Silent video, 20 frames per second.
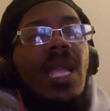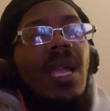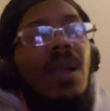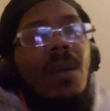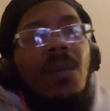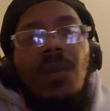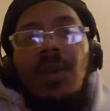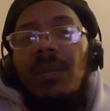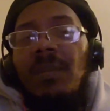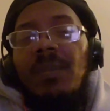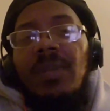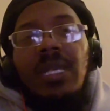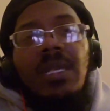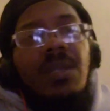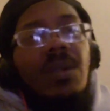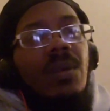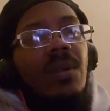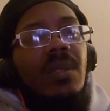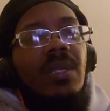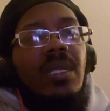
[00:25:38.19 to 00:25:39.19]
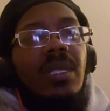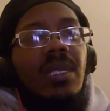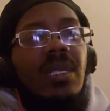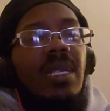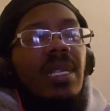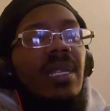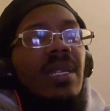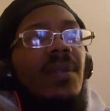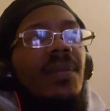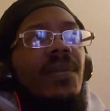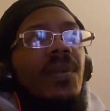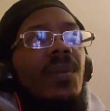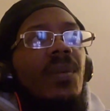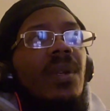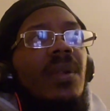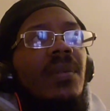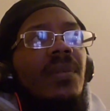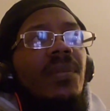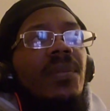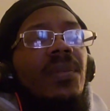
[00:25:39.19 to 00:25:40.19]
I wouldn't be doing this thing if it
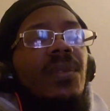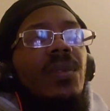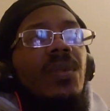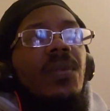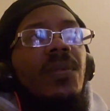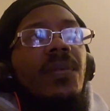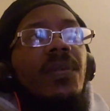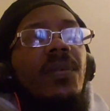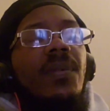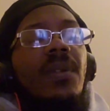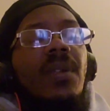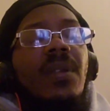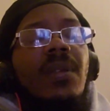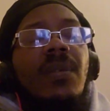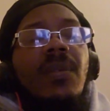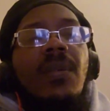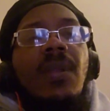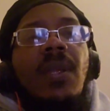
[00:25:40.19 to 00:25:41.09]
wasn't for you, for real.